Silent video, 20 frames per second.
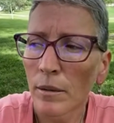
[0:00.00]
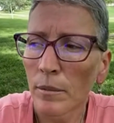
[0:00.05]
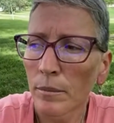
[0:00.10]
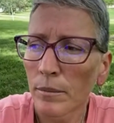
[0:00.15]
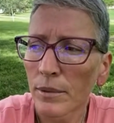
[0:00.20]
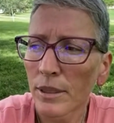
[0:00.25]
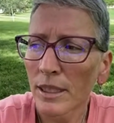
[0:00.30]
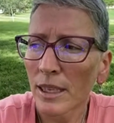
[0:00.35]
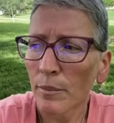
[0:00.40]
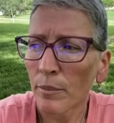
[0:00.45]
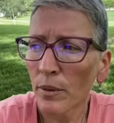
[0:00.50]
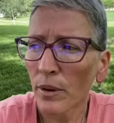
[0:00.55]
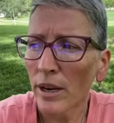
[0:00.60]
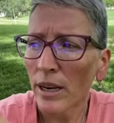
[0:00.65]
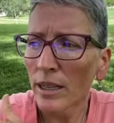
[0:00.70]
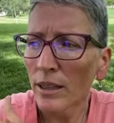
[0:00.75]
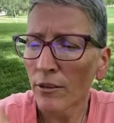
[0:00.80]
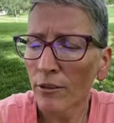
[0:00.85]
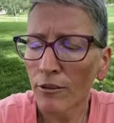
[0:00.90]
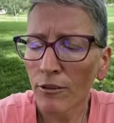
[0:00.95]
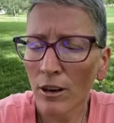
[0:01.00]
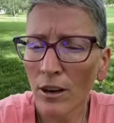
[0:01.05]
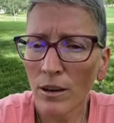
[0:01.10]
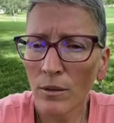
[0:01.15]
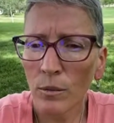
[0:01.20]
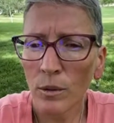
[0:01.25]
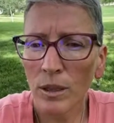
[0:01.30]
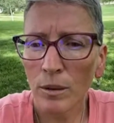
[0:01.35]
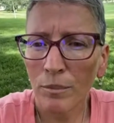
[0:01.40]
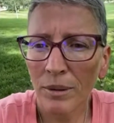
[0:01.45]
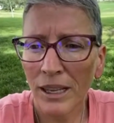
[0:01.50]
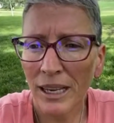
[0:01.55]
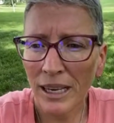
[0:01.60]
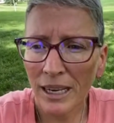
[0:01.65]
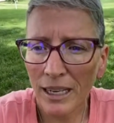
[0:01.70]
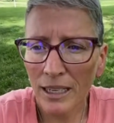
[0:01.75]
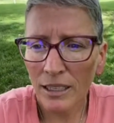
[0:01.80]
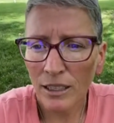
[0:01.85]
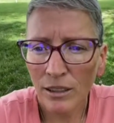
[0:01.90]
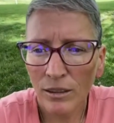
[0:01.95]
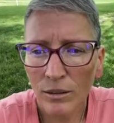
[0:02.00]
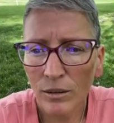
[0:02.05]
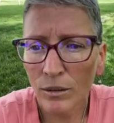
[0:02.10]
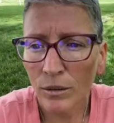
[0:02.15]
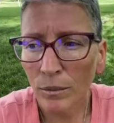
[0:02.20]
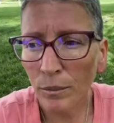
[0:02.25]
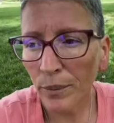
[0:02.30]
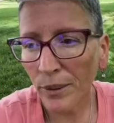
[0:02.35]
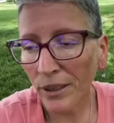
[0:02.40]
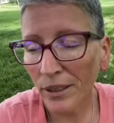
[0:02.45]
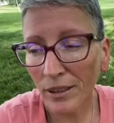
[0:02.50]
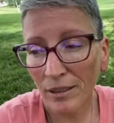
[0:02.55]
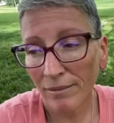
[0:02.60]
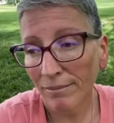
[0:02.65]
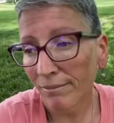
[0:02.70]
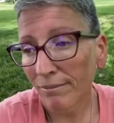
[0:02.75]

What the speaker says: separated the front with a blanket too, but